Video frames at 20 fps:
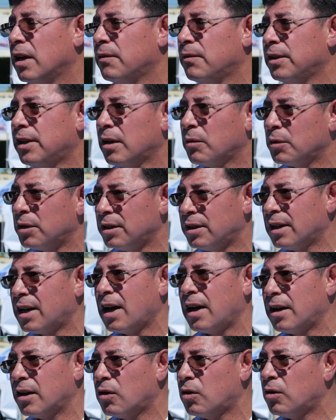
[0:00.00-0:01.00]
If they're within the
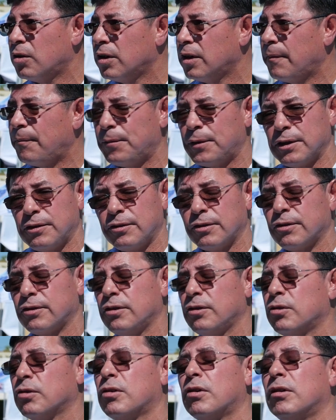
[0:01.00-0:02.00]
category, they just
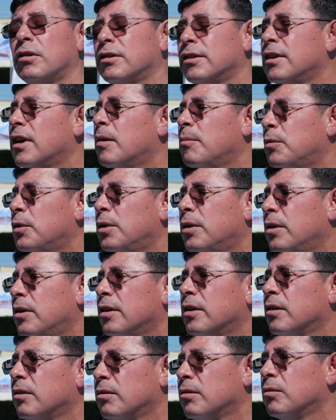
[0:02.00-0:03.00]
need to call the number
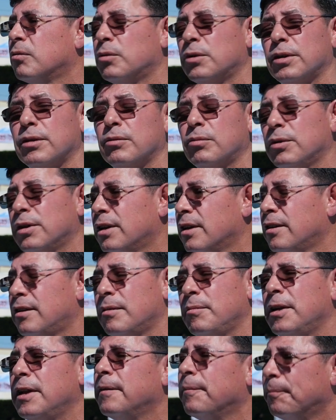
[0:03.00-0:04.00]
and we get
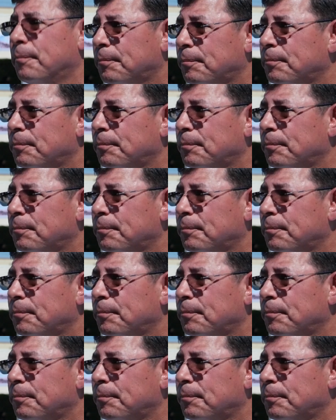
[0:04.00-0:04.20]
them in.